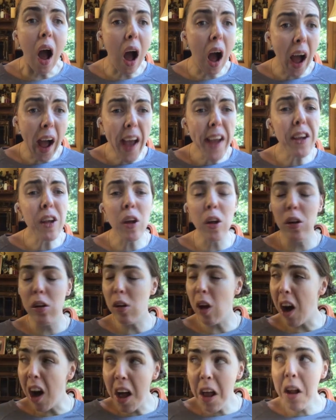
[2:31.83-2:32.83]
I could
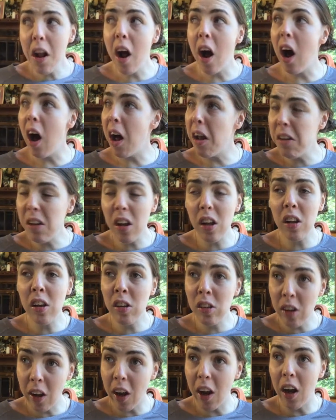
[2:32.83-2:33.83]
not
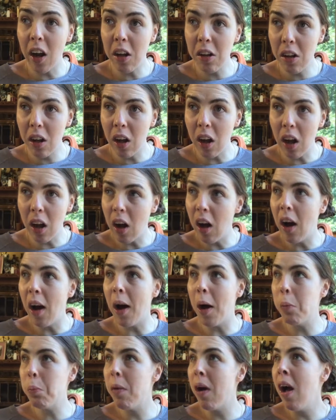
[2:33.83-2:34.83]
understand
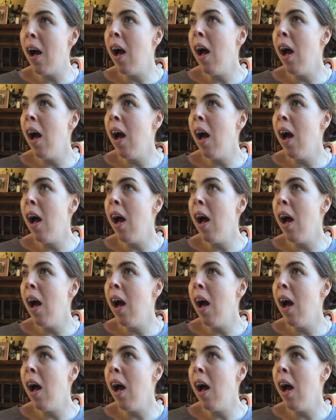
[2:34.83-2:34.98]
them